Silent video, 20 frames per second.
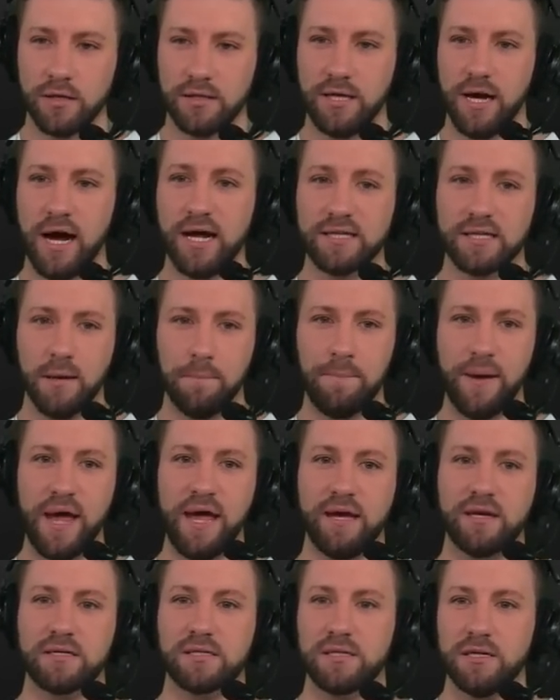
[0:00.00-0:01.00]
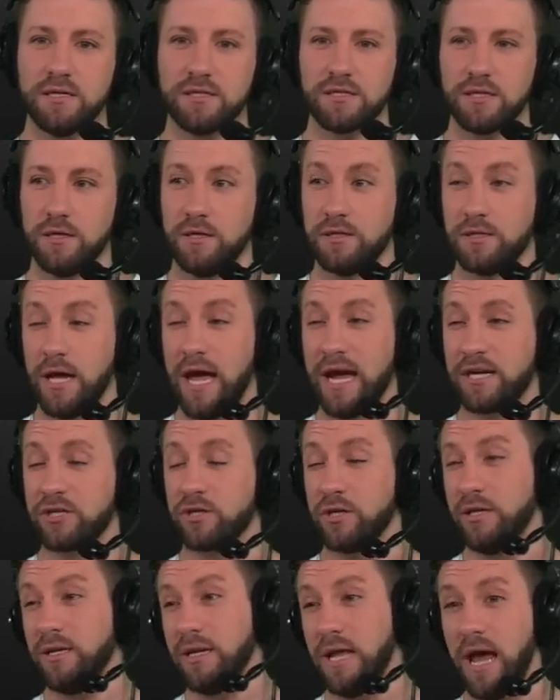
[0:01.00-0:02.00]
Deonte Banks is is
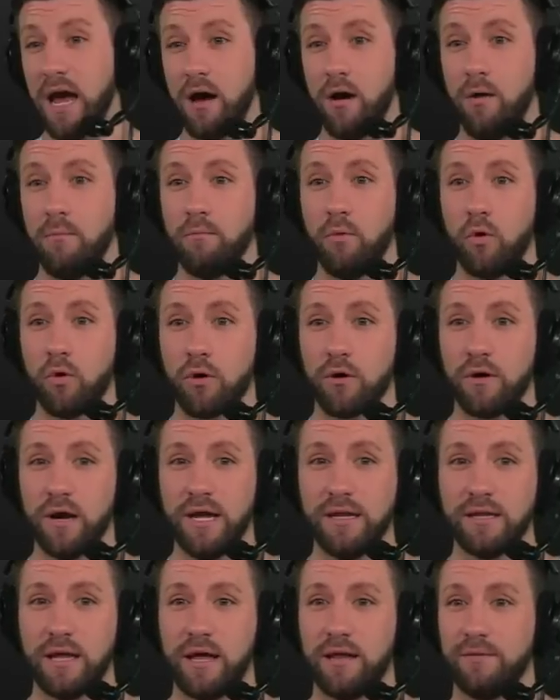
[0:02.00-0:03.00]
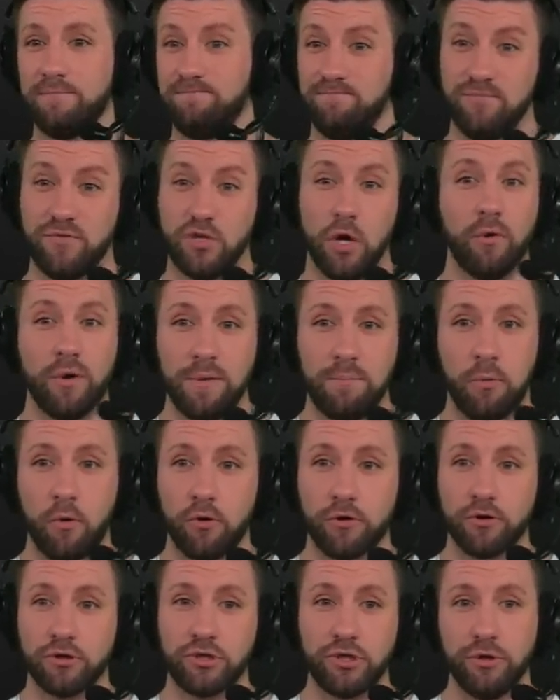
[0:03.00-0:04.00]
actually now more in that Joey
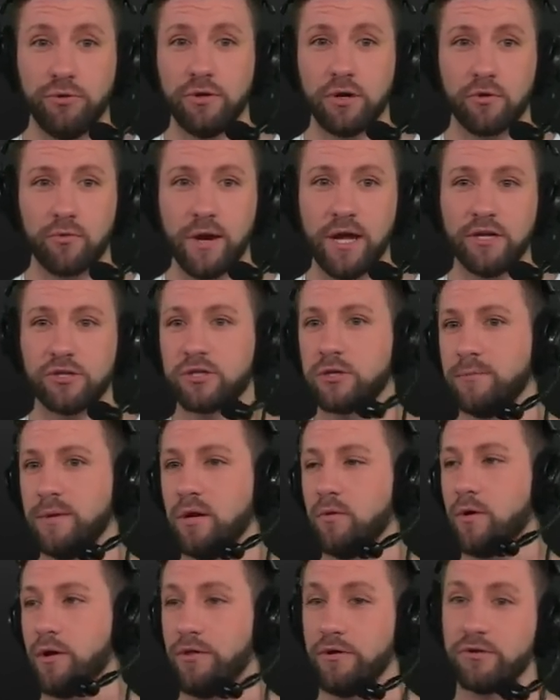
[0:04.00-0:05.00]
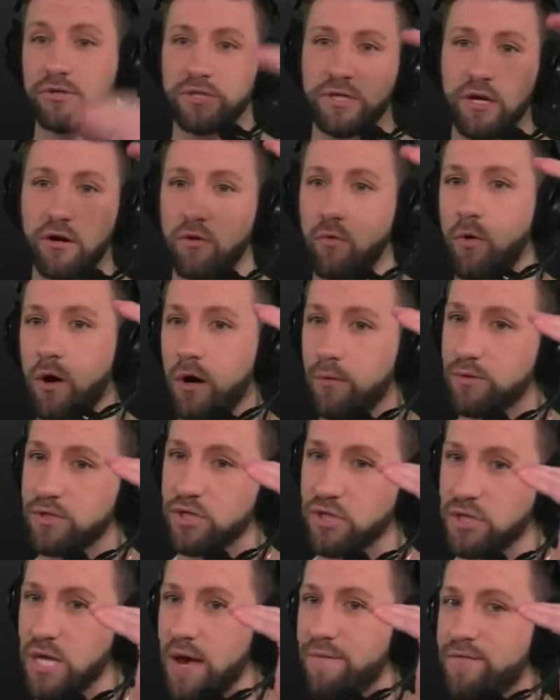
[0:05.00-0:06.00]
Porter Jr. range to me, where there's tier one, which
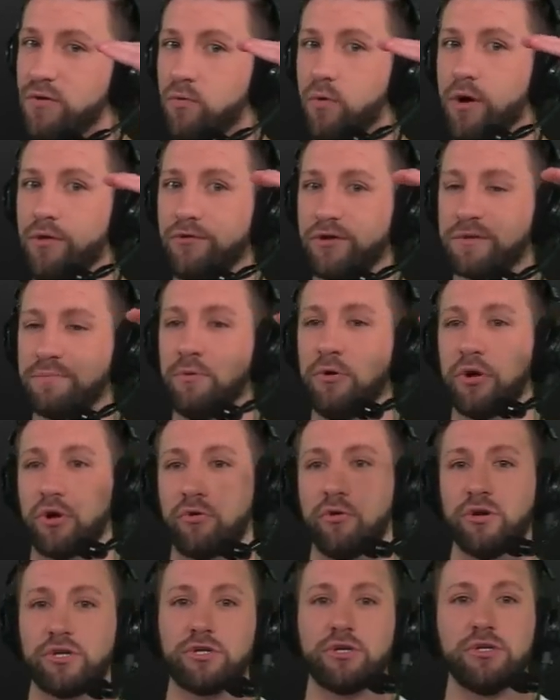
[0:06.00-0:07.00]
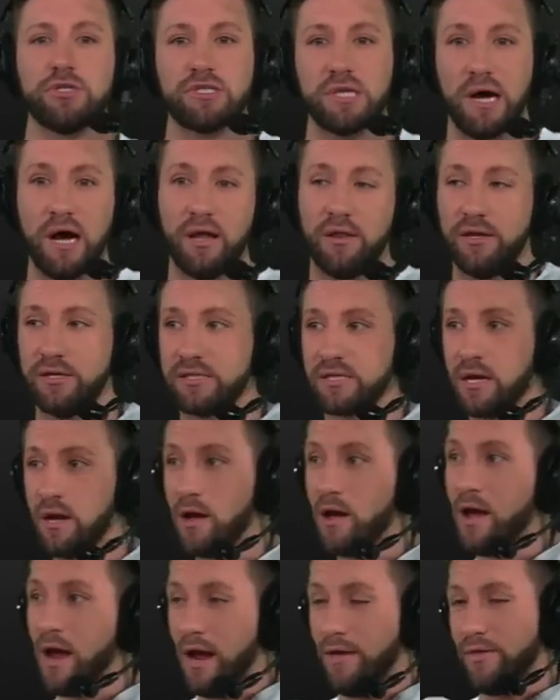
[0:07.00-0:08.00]
is Devon Witherspoon and Chris Gonzalez,
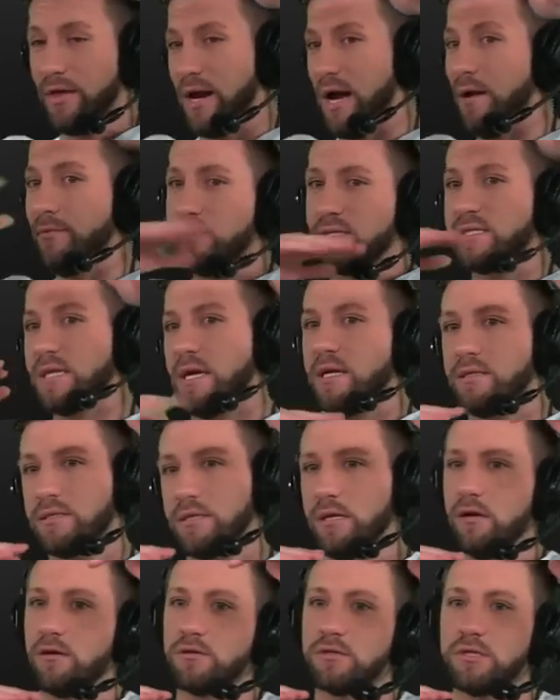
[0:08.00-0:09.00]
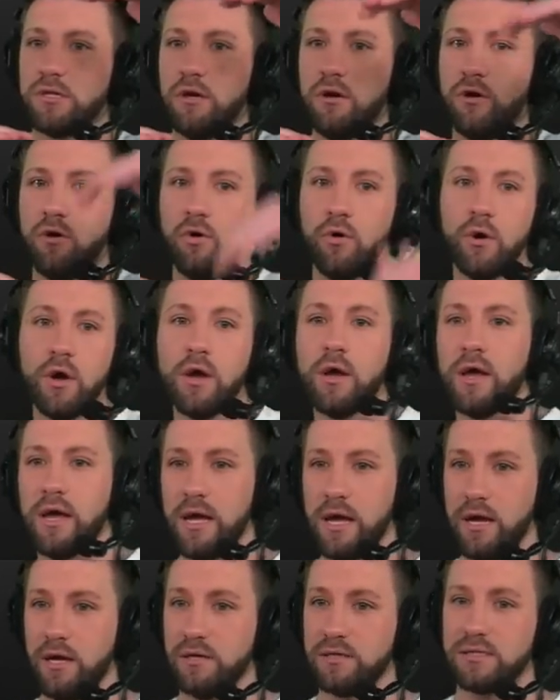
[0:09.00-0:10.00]
and then I would say tier two
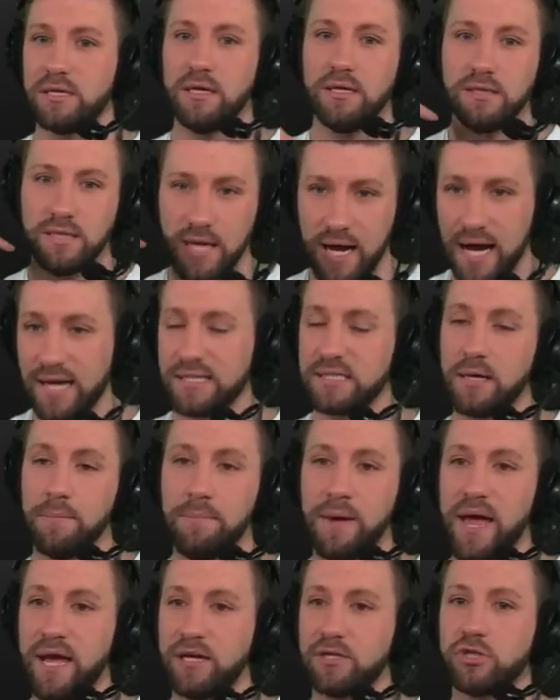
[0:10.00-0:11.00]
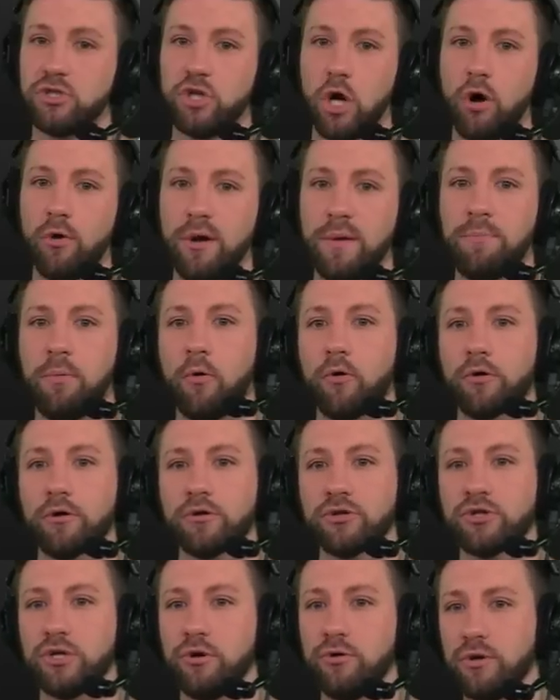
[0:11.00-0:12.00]
is Deonte Banks, Joey
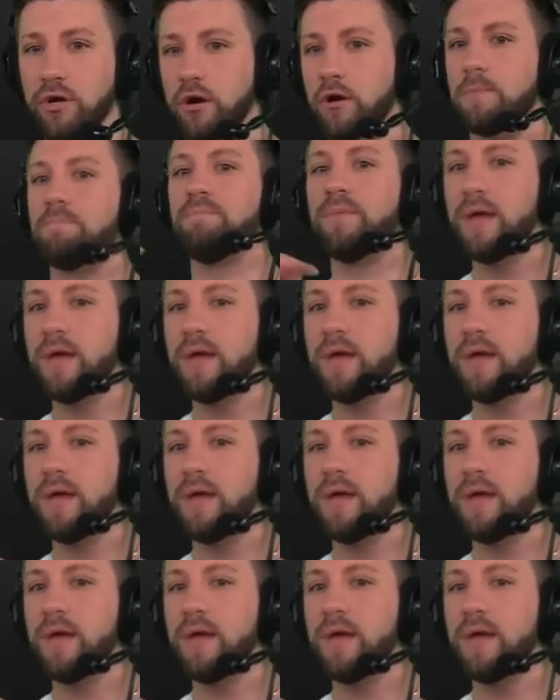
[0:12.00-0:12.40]
Porter Jr.